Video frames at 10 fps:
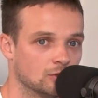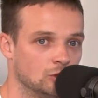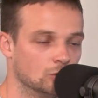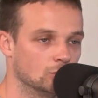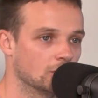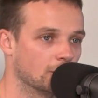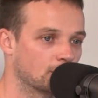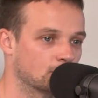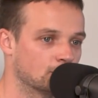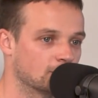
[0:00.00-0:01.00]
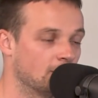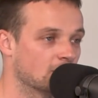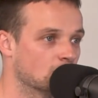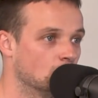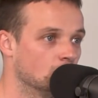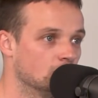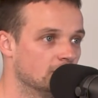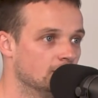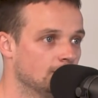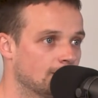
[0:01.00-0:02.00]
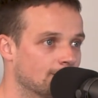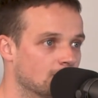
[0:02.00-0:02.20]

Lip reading: you going through so much more, you didn't.